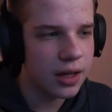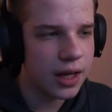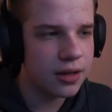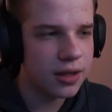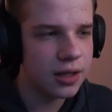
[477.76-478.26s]

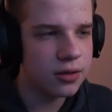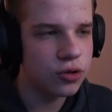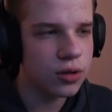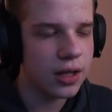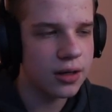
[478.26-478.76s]
and then
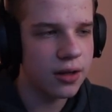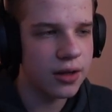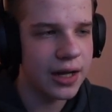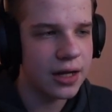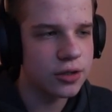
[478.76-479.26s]
just had another
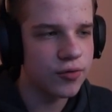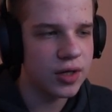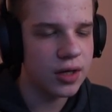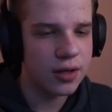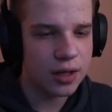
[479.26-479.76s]
light over
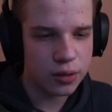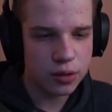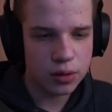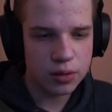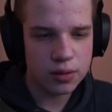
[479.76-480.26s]
here that's
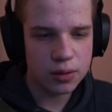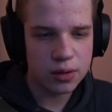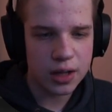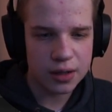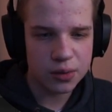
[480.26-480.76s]
just
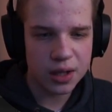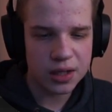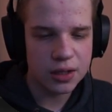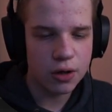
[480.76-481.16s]
like slightly